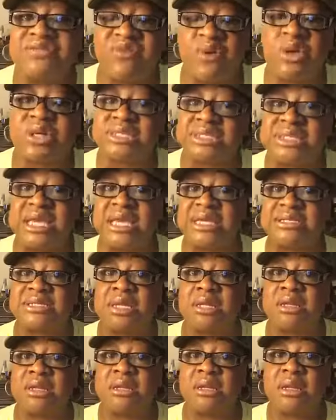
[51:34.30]
for a
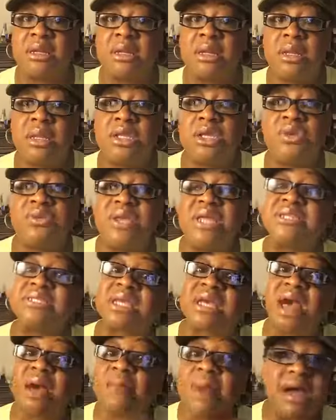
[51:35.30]
season, you need to
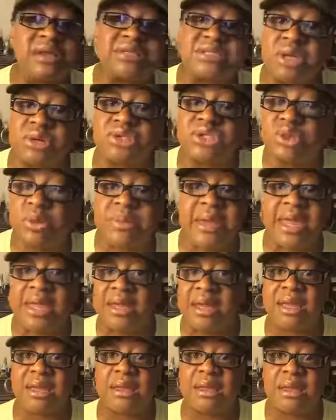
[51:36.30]
come off social
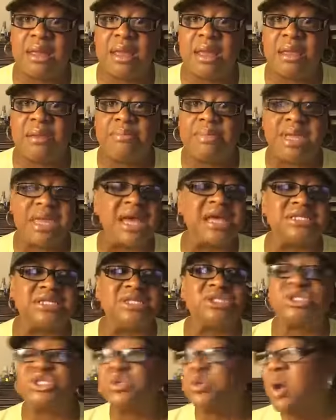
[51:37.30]
media because
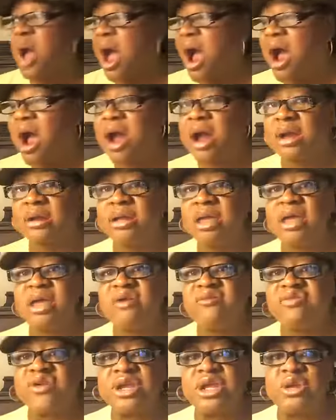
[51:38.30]
it's too hard
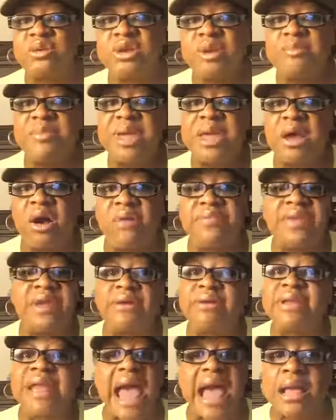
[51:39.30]
for you to be on
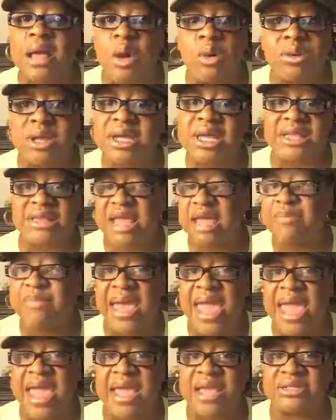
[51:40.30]
there and not go look at their
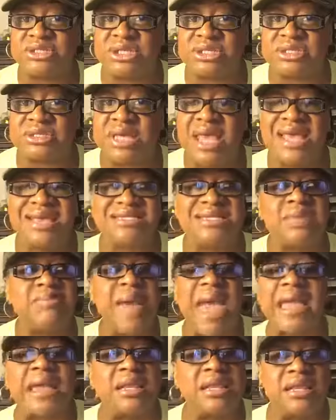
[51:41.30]
pages. See,
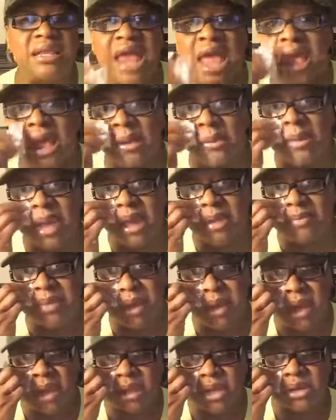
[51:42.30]
back in the day, it may have
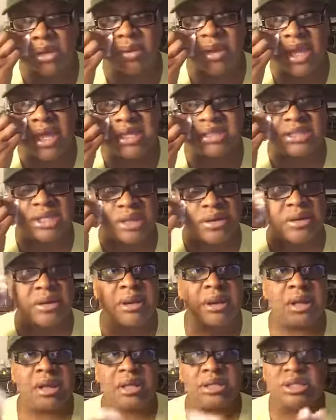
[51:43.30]
been a little easier
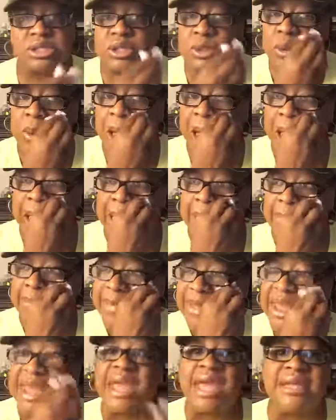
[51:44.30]
to um,
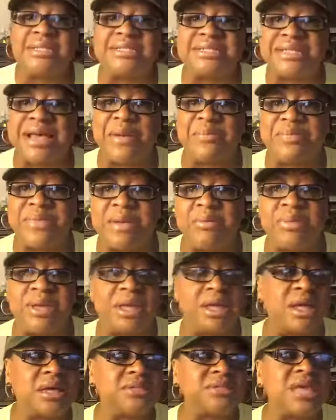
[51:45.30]
end something
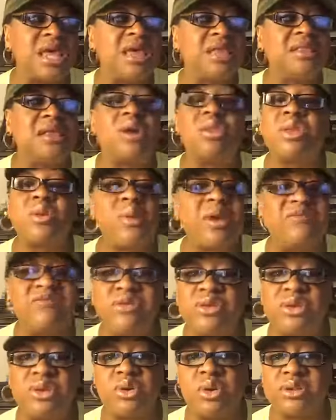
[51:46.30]
because the only way for
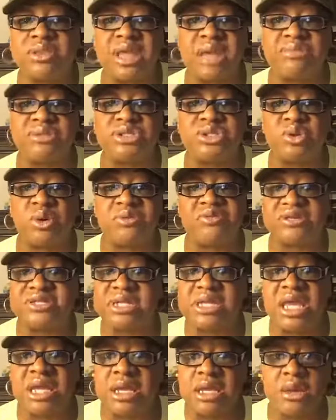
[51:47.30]
you to know what they was doing was to
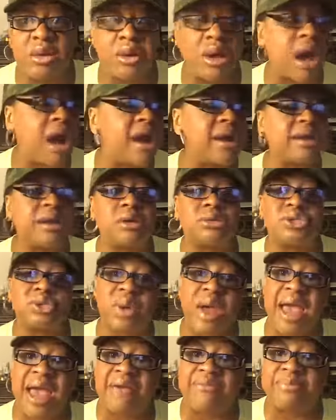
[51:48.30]
get in your car and go
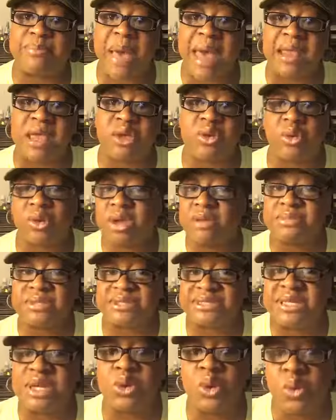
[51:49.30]
drive by their crib to
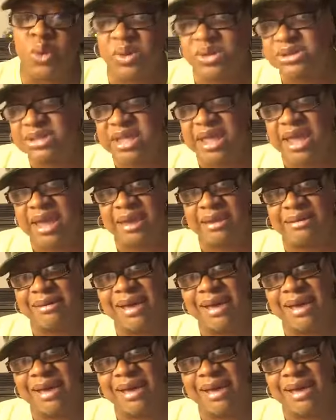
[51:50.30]
see who was there.